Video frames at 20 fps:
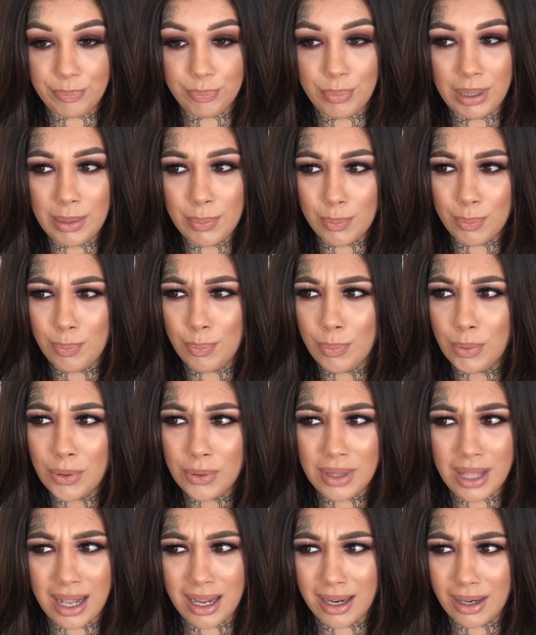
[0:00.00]

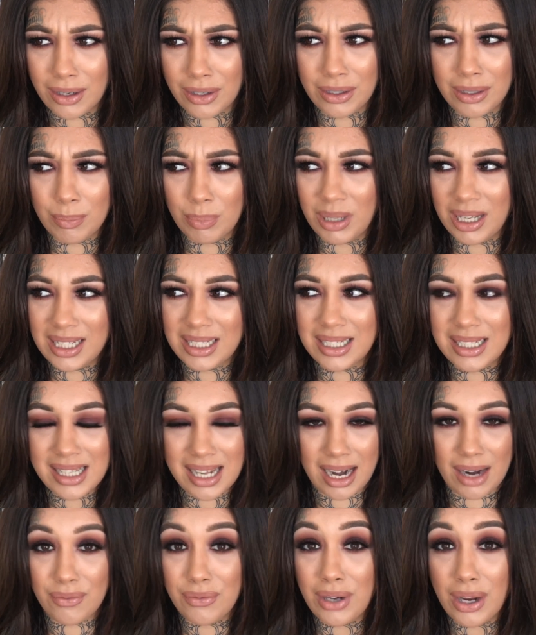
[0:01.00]
People that are in places
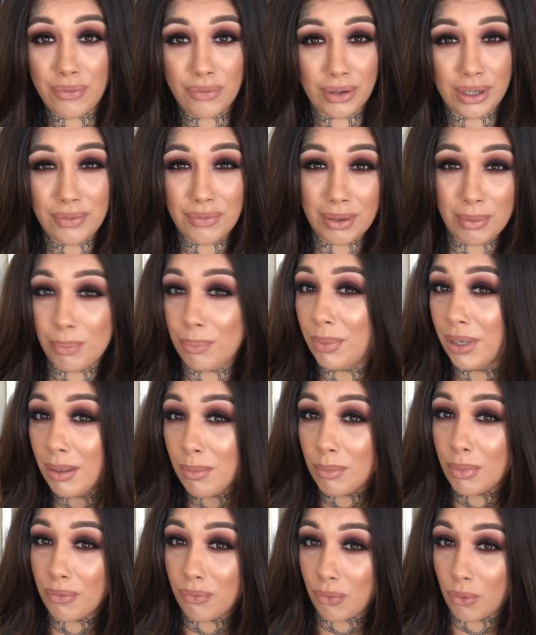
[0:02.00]
that I've never even
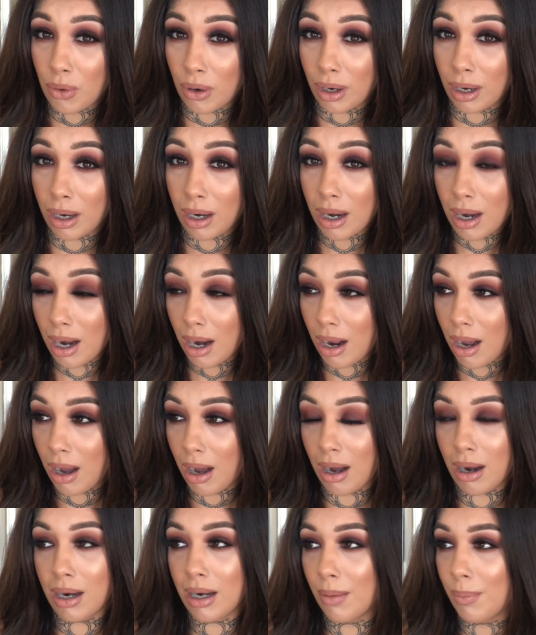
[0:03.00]
been before
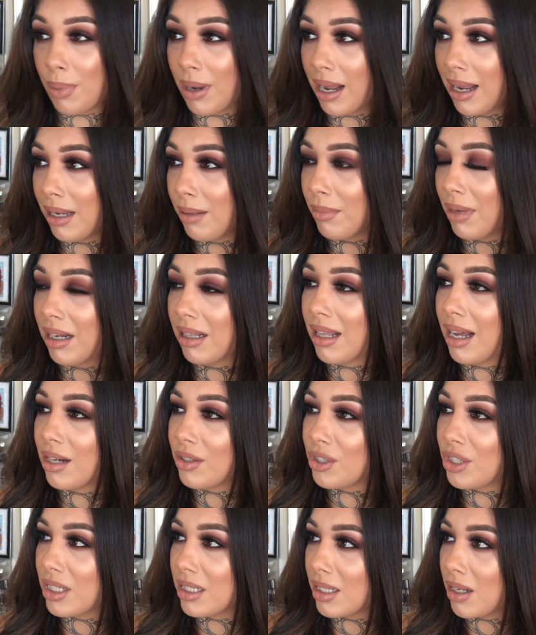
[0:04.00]
are buying my
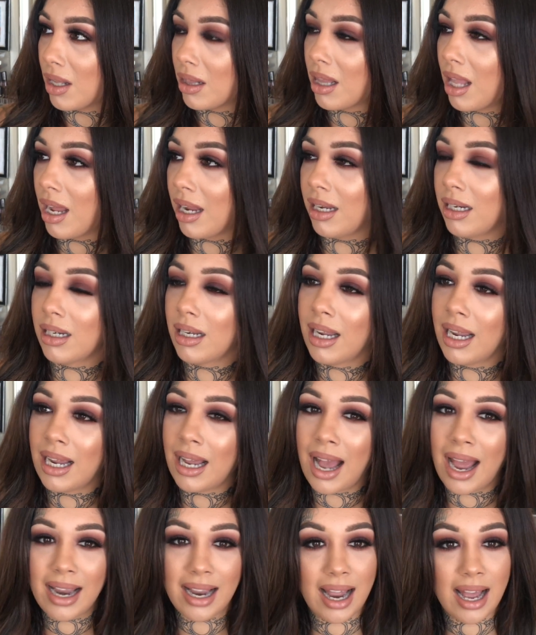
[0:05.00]
lashes online.
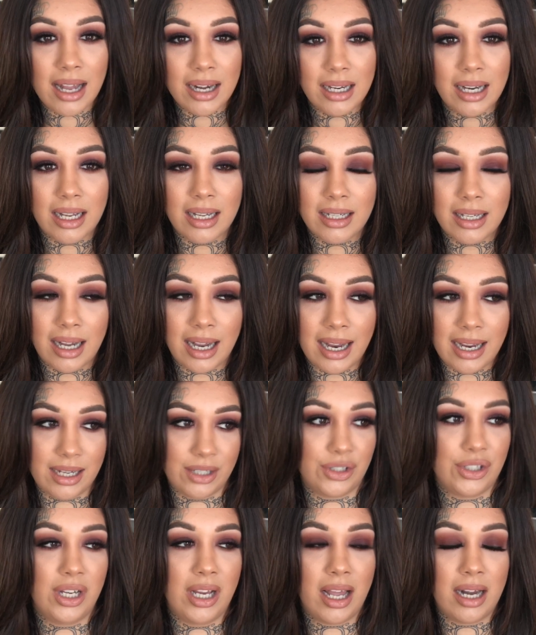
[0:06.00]
I
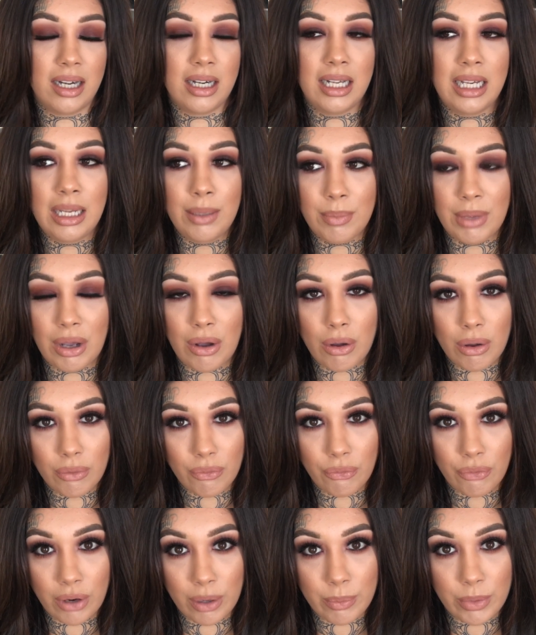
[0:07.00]
actually had an
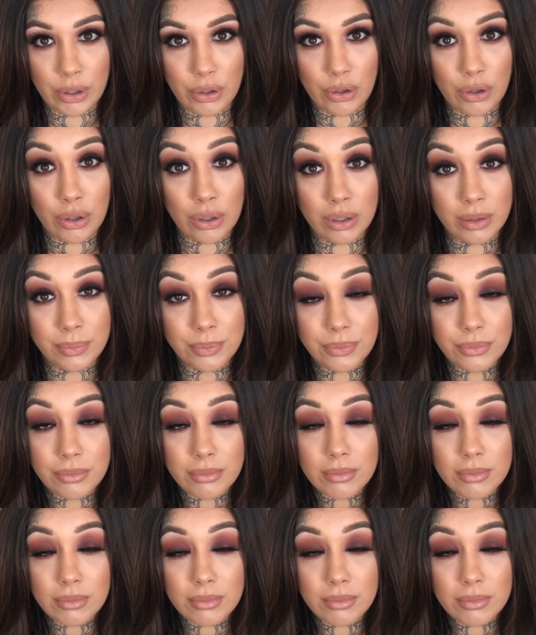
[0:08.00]
email from a girl